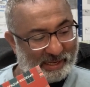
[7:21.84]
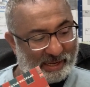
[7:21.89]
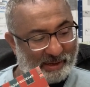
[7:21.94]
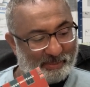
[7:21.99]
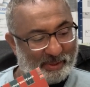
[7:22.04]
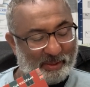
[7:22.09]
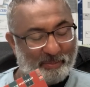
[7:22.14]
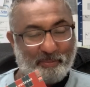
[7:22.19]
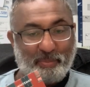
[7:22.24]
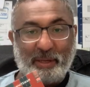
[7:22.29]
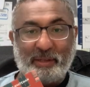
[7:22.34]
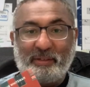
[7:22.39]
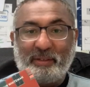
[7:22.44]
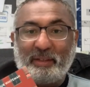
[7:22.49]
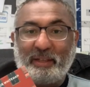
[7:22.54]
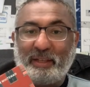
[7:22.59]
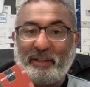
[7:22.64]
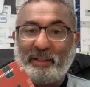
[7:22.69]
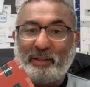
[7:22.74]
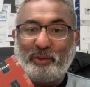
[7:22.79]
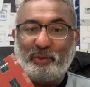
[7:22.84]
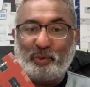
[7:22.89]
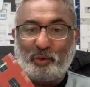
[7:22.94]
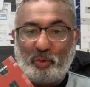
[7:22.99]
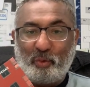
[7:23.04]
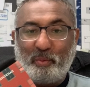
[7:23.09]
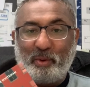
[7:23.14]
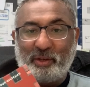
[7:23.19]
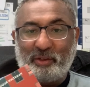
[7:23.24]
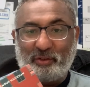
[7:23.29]
mean, basically, there's
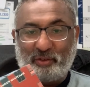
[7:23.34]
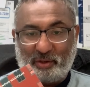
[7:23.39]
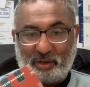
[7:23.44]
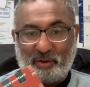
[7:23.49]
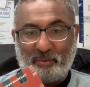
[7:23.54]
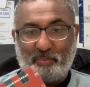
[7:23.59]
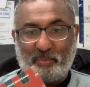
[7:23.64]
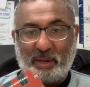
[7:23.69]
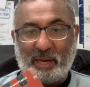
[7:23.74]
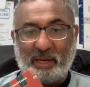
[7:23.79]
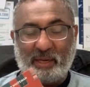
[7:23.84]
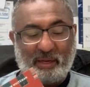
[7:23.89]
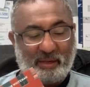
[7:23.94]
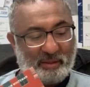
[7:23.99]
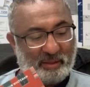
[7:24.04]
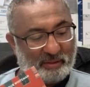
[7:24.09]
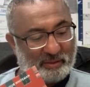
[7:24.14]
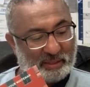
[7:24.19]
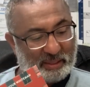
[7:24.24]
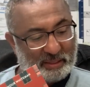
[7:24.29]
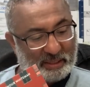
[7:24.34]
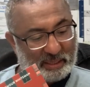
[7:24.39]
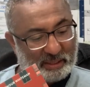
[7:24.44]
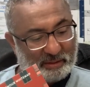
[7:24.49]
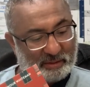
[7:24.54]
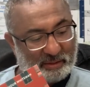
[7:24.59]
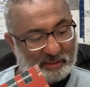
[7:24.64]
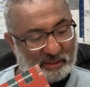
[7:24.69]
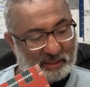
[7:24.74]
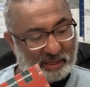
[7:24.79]
so much to unpack in this
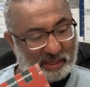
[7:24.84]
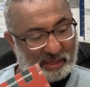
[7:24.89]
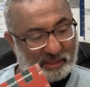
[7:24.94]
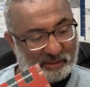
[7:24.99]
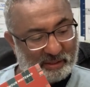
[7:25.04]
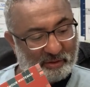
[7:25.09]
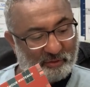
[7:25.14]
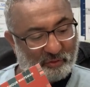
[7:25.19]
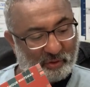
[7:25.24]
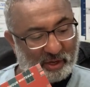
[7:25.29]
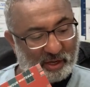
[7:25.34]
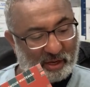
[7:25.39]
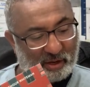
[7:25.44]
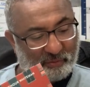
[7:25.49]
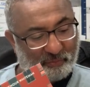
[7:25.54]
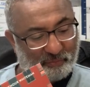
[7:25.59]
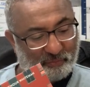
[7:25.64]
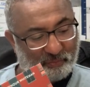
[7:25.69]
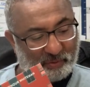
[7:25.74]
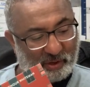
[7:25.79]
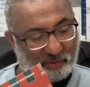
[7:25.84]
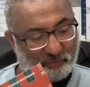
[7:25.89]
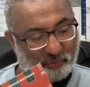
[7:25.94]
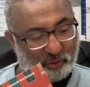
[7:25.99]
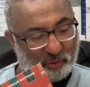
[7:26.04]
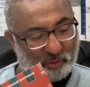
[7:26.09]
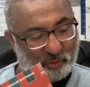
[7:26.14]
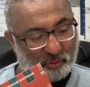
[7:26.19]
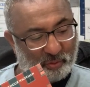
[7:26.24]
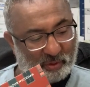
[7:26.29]
identity, and I did write a
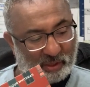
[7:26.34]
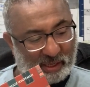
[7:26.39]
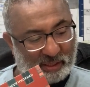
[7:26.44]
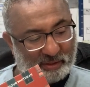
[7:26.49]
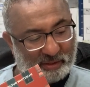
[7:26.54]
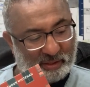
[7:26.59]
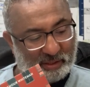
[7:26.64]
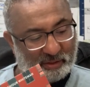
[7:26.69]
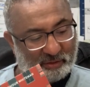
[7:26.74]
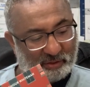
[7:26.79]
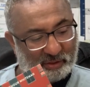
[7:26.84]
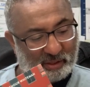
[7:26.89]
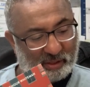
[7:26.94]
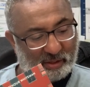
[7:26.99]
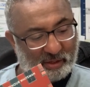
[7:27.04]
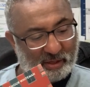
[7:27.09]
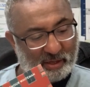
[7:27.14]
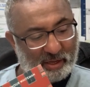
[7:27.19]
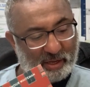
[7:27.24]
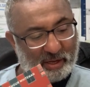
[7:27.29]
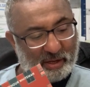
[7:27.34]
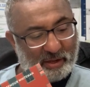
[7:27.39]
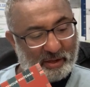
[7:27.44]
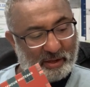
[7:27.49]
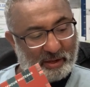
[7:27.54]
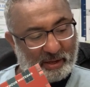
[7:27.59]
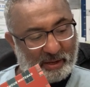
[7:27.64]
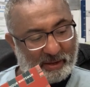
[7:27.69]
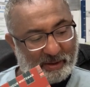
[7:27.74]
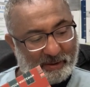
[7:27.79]
few ideas here.
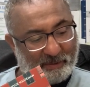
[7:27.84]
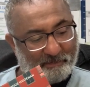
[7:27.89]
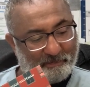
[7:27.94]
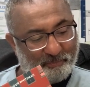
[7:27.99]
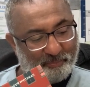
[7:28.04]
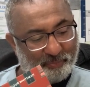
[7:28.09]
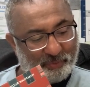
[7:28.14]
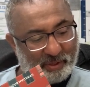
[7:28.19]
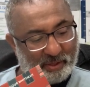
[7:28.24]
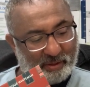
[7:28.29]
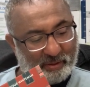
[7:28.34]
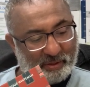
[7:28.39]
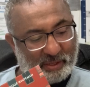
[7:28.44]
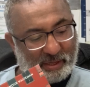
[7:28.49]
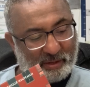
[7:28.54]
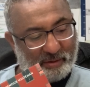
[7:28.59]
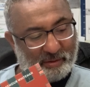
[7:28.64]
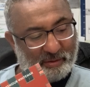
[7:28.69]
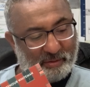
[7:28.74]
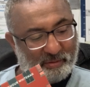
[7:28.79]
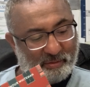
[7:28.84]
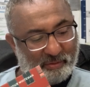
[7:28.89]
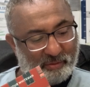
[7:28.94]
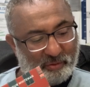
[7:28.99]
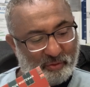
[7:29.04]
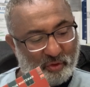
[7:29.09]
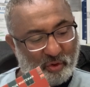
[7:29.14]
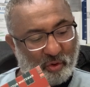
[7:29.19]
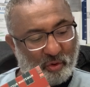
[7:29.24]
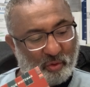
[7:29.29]
That
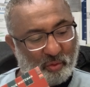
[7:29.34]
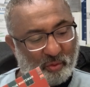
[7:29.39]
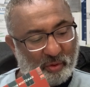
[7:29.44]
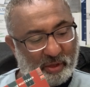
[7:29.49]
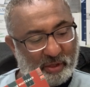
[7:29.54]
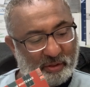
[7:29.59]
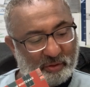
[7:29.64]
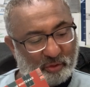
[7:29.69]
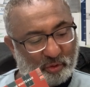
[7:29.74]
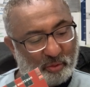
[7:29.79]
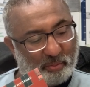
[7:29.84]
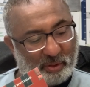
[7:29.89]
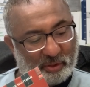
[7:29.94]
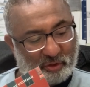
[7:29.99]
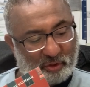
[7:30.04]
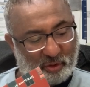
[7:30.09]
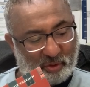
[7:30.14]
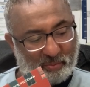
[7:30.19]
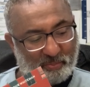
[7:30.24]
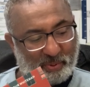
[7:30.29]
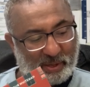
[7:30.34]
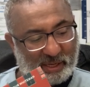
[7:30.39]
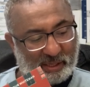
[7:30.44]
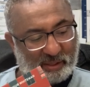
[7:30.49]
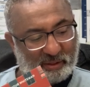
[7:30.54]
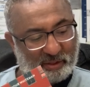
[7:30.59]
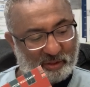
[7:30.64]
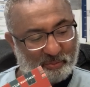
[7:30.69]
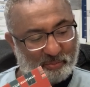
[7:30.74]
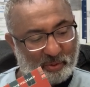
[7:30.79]
not so much to unpack
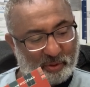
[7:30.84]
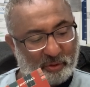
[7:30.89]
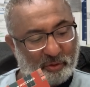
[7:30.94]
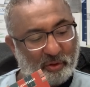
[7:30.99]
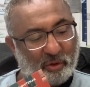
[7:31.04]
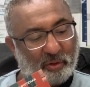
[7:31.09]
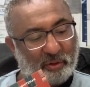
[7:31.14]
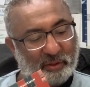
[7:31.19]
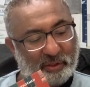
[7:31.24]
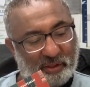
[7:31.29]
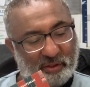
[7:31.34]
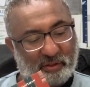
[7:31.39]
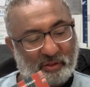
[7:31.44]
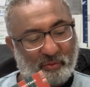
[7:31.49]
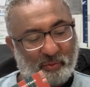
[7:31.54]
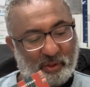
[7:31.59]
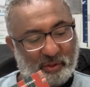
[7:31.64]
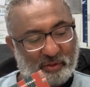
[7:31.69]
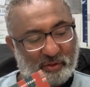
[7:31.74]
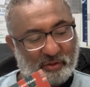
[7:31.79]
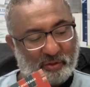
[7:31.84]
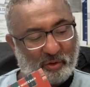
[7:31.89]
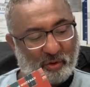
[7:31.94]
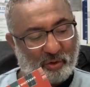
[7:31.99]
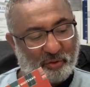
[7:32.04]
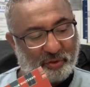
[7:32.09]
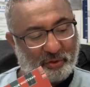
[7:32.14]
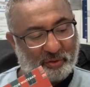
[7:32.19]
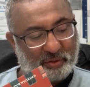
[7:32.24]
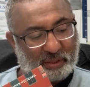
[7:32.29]
in this book, not least of which is the
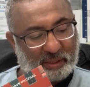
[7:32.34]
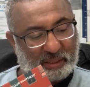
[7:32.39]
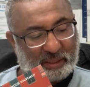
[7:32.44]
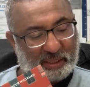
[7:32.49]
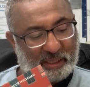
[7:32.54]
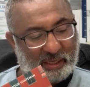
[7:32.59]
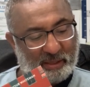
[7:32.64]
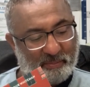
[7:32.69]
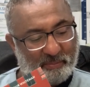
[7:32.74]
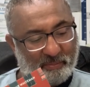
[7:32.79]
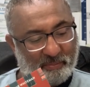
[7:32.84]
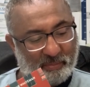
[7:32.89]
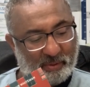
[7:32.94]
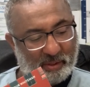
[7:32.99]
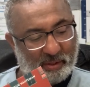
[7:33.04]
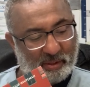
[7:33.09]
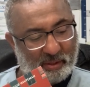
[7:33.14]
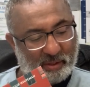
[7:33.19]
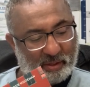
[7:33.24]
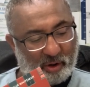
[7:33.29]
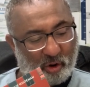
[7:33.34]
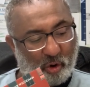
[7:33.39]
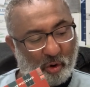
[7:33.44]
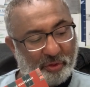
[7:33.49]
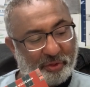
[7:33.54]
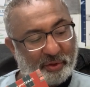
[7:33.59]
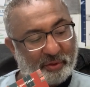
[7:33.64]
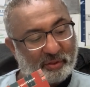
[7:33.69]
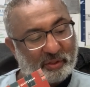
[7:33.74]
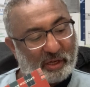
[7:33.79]
authors
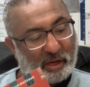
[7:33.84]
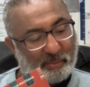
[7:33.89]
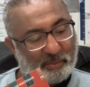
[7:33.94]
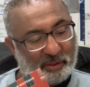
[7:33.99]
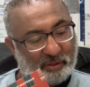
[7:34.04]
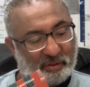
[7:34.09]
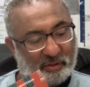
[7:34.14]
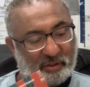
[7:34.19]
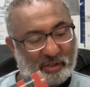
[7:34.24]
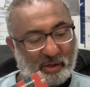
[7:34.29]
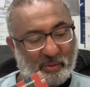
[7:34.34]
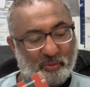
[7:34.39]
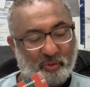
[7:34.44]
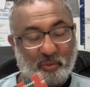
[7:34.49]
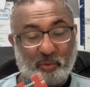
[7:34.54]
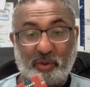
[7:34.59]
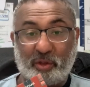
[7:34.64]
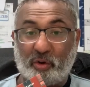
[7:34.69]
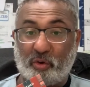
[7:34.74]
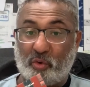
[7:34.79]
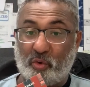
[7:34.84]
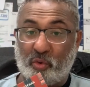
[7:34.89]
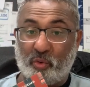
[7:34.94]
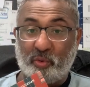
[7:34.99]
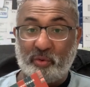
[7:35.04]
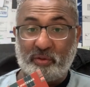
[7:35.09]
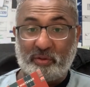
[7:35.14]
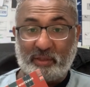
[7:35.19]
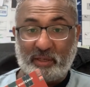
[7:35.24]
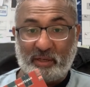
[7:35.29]
coming to terms with their
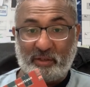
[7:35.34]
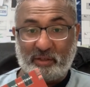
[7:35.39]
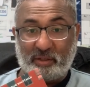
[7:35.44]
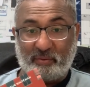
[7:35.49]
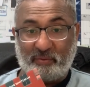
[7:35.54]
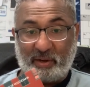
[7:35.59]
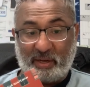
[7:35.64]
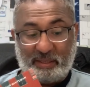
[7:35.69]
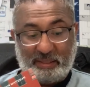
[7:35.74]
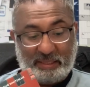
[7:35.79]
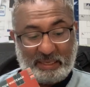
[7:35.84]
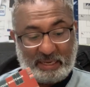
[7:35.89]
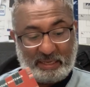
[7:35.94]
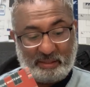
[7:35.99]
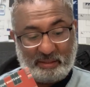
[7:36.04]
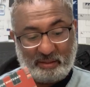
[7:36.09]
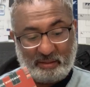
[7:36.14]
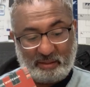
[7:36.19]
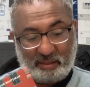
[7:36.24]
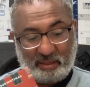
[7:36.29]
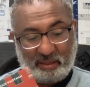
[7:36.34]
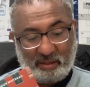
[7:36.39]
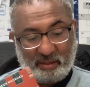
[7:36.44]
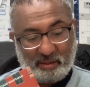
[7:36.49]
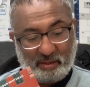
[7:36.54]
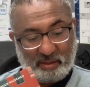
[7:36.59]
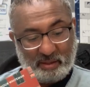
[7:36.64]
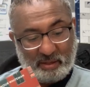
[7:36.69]
own sense of identity.